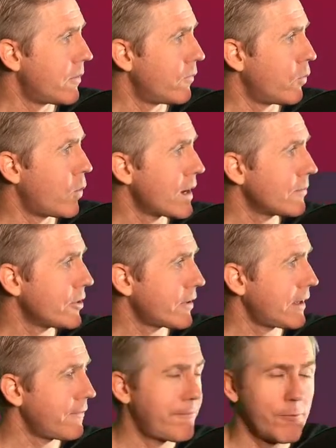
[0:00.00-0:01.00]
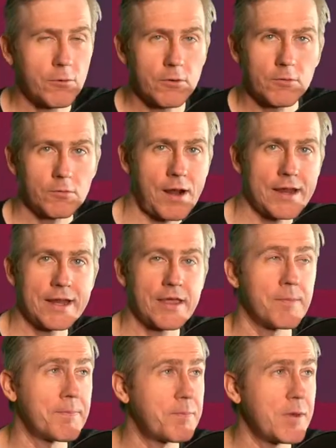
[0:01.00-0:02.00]
what I'm looking for right now,
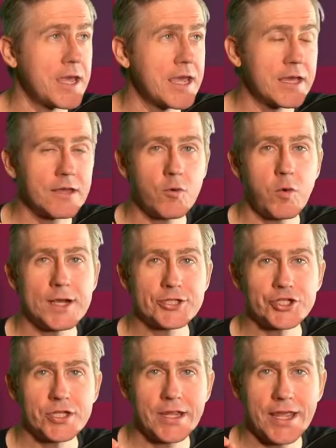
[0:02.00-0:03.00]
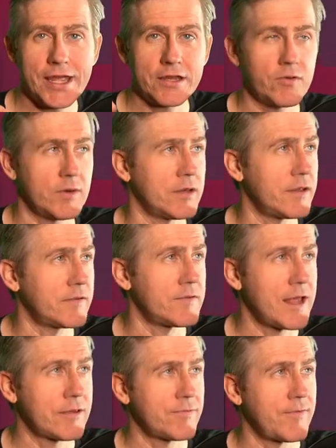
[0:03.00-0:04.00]
the big question I had going to this
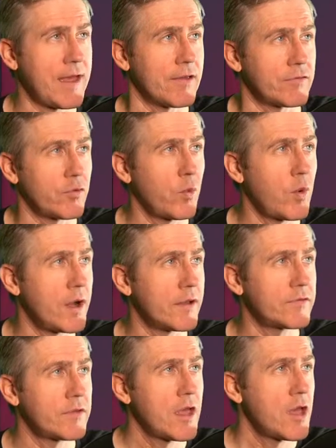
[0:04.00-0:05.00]
Next Fest was